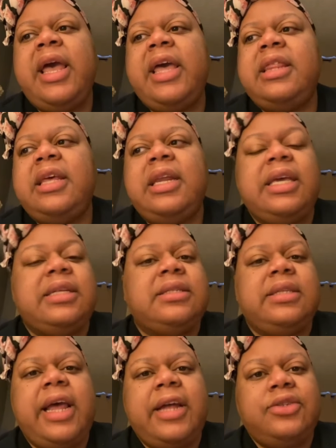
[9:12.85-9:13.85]
and then it gets
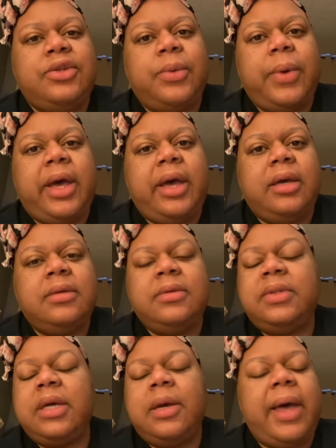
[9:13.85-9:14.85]
snatched away
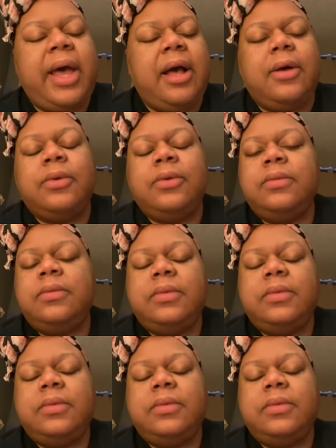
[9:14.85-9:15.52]
somehow,